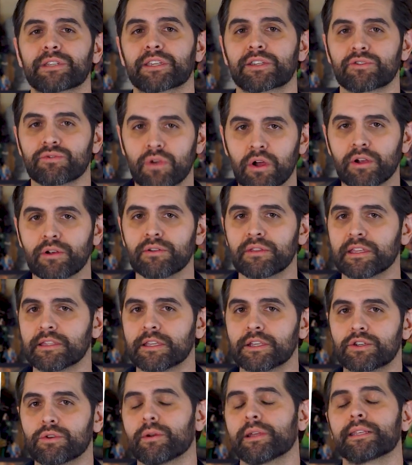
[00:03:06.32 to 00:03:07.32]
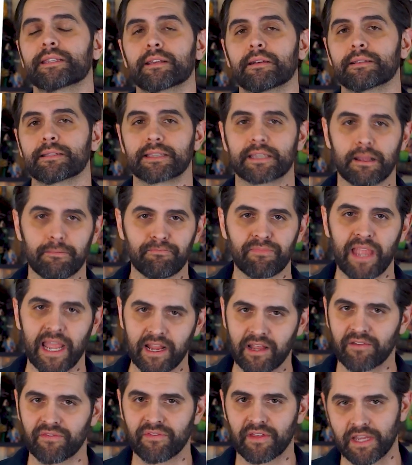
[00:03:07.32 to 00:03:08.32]
was stronger than the joints on some
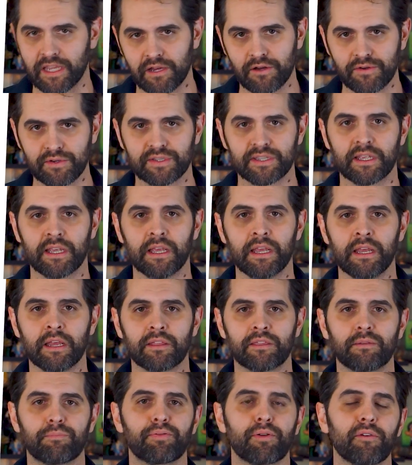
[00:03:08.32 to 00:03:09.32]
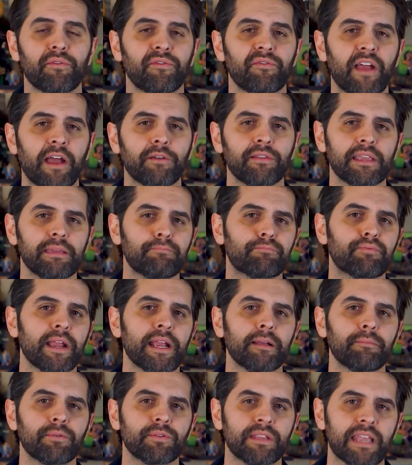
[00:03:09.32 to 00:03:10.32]
NECA figures. The profoundly
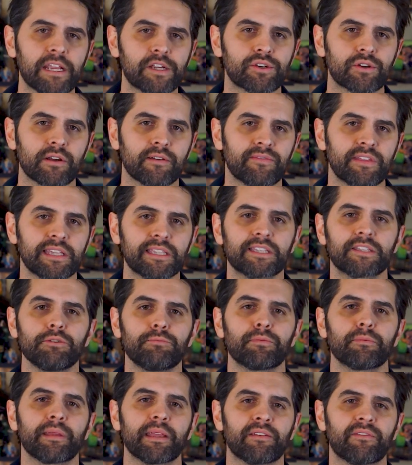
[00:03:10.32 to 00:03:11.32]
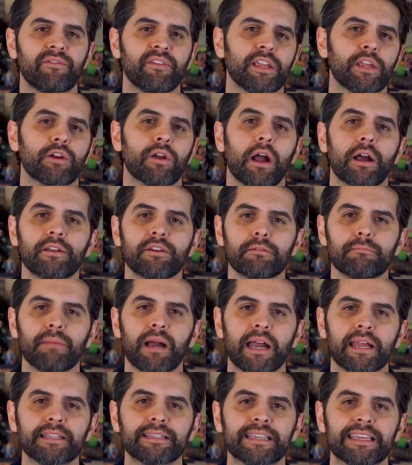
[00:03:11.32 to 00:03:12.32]
breakable nature of this Superman figure
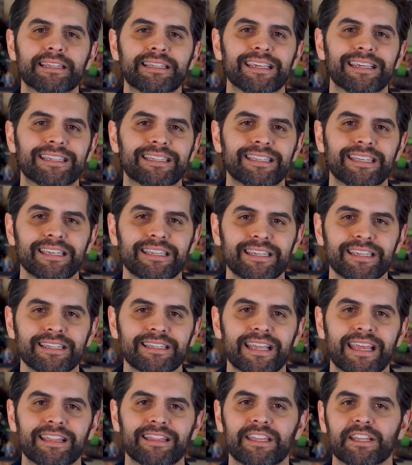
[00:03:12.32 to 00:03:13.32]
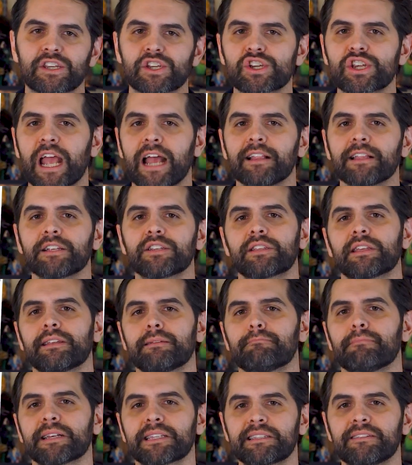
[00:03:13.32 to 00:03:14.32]
undermines its existence and the challenge that
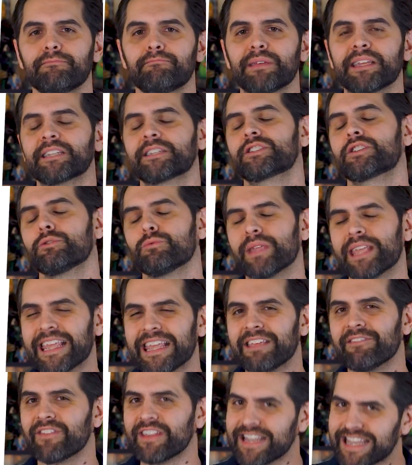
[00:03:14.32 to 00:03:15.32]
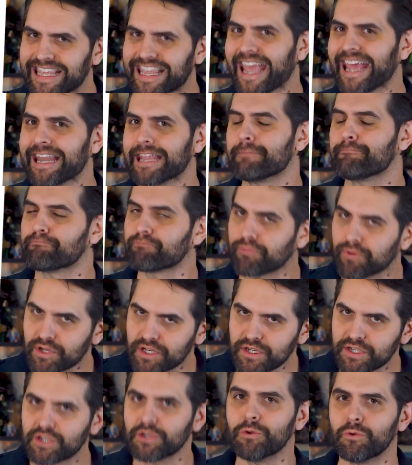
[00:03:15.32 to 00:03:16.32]
it must have been to even get it
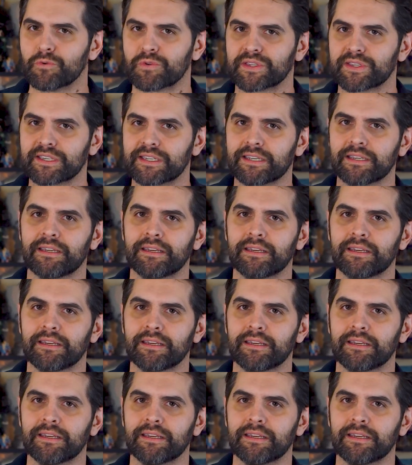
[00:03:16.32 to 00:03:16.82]
produced.